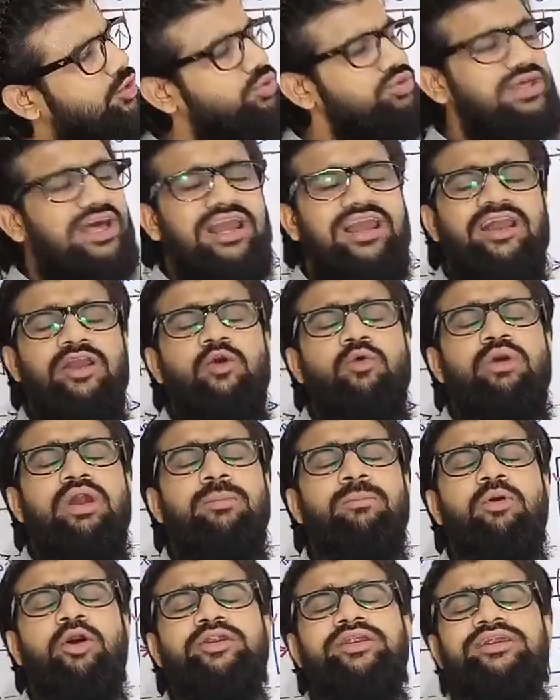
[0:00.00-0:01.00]
to the
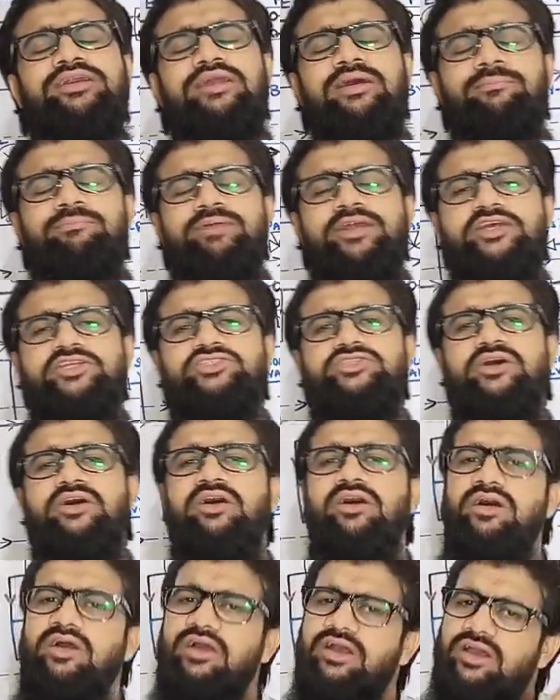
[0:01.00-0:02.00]
lower body
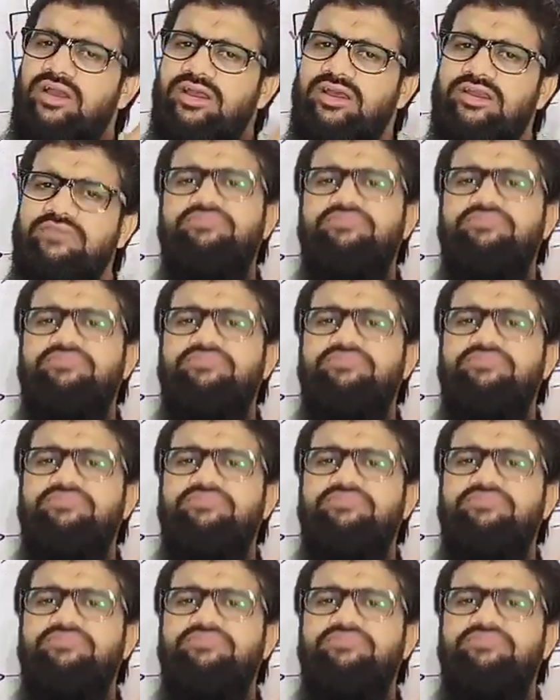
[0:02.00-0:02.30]
temperature